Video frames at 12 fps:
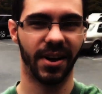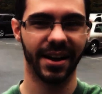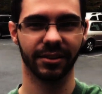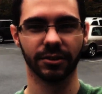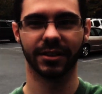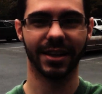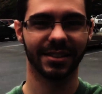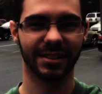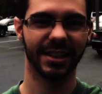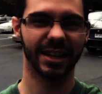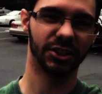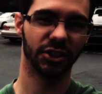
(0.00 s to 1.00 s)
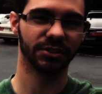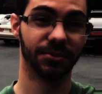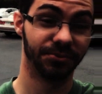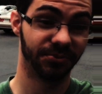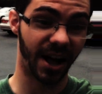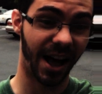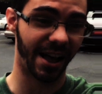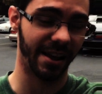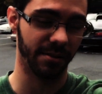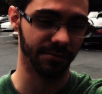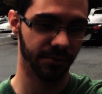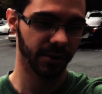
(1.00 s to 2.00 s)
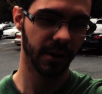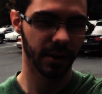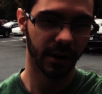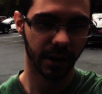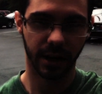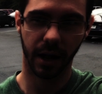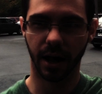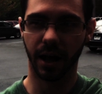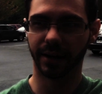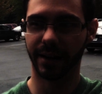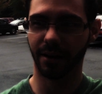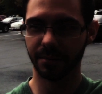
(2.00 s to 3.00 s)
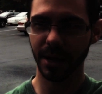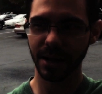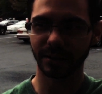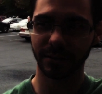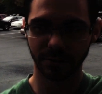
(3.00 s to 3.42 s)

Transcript: Final Destination 5. Uh, now I'm not